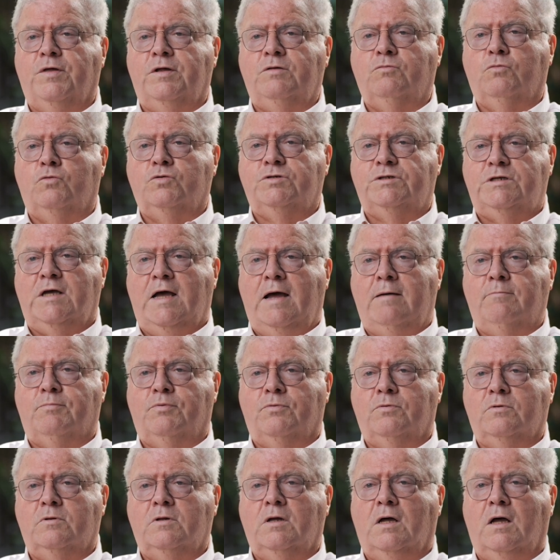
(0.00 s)
that will
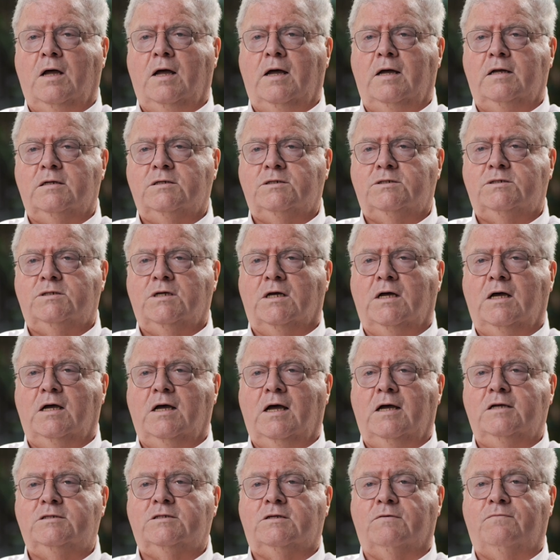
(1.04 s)
sample at
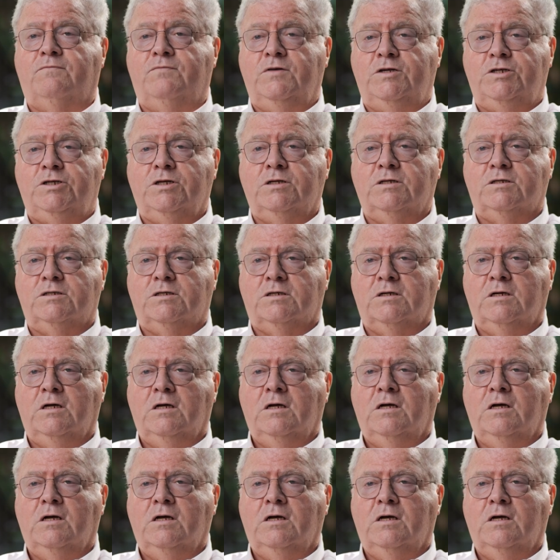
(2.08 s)
a sufficient